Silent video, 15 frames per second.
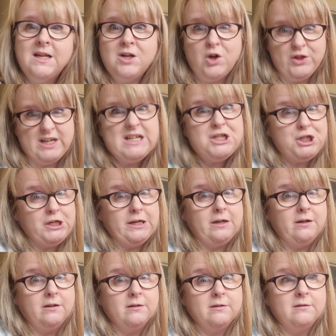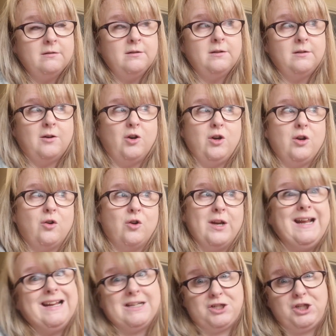Not this year or
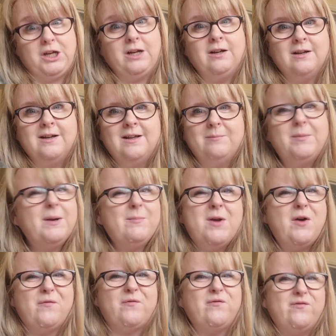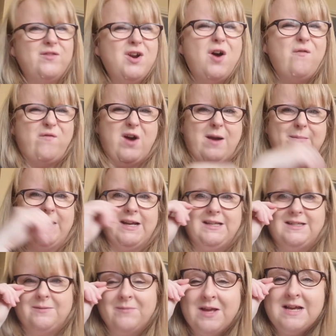next year, but I'm not far
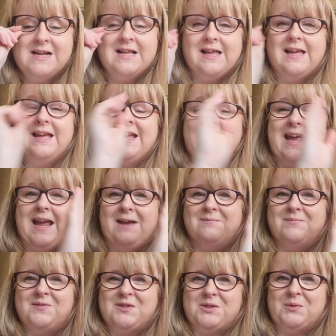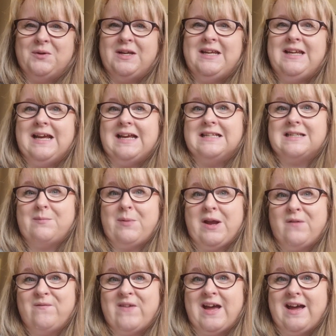behind him. So he is a
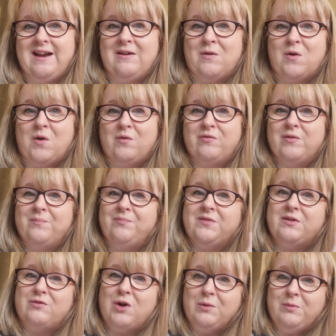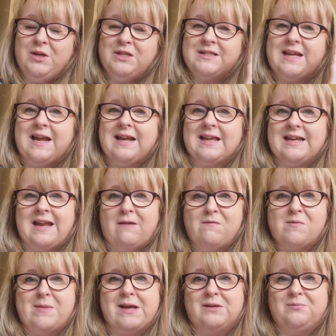big fan of rock music and
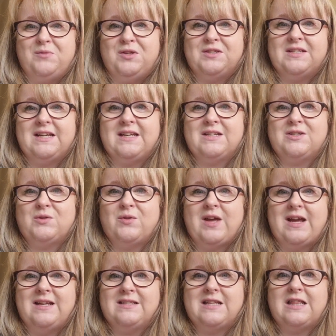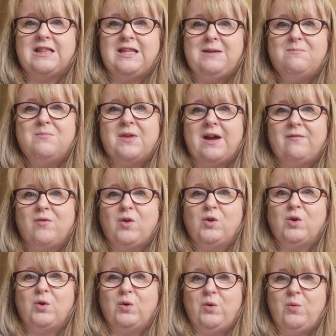heavy metal music, so that is the theme that I've
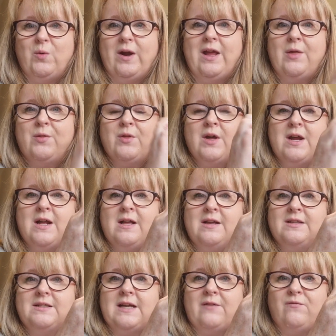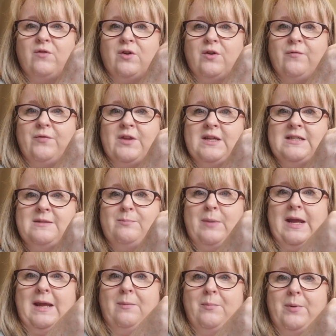gone with. So I've this
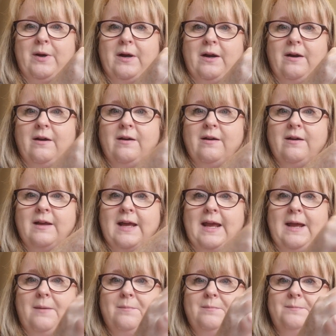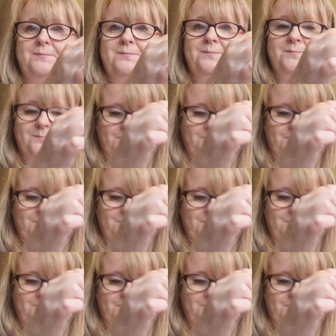paper that